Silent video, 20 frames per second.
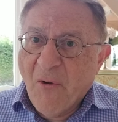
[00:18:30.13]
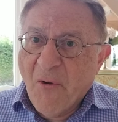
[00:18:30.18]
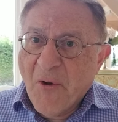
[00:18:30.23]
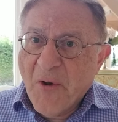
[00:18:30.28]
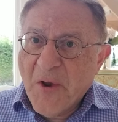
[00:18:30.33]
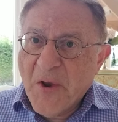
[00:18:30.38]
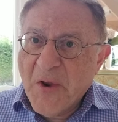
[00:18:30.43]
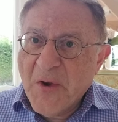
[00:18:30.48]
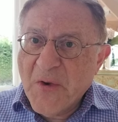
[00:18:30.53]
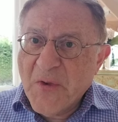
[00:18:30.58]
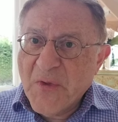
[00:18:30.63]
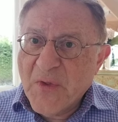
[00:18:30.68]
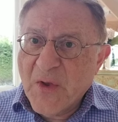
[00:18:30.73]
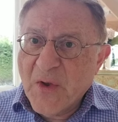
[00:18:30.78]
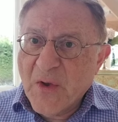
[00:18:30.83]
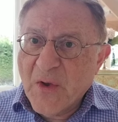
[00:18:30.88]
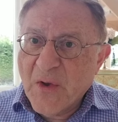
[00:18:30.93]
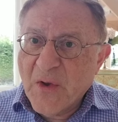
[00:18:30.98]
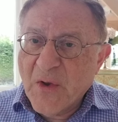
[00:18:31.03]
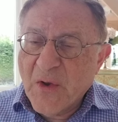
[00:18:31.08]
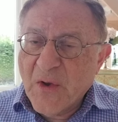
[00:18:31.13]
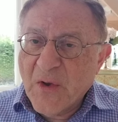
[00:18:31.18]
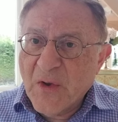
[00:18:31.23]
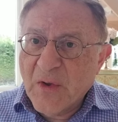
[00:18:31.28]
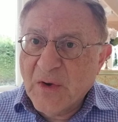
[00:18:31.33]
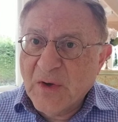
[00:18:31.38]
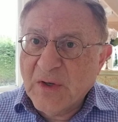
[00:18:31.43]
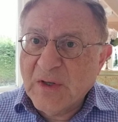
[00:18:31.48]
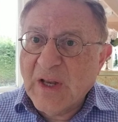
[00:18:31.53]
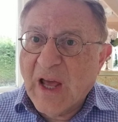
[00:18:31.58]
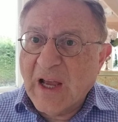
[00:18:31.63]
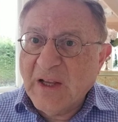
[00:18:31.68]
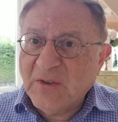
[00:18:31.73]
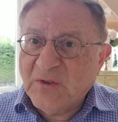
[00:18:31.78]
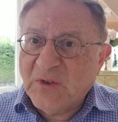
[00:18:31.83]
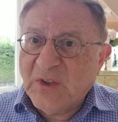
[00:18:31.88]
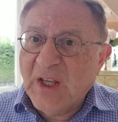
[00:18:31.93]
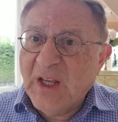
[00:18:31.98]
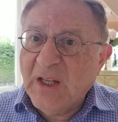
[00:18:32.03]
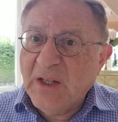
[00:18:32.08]
in the
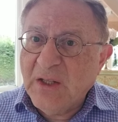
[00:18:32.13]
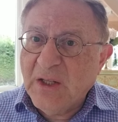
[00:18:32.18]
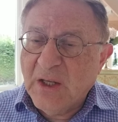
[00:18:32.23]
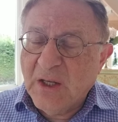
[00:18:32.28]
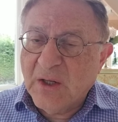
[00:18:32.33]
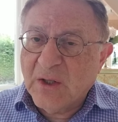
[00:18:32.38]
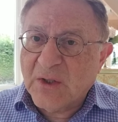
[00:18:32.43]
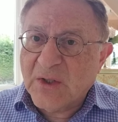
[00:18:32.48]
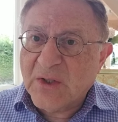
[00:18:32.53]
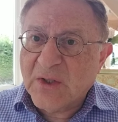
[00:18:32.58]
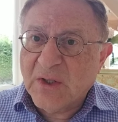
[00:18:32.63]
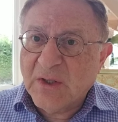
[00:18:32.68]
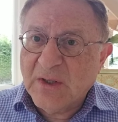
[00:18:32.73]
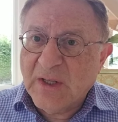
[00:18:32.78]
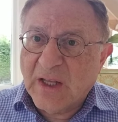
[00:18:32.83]
19 years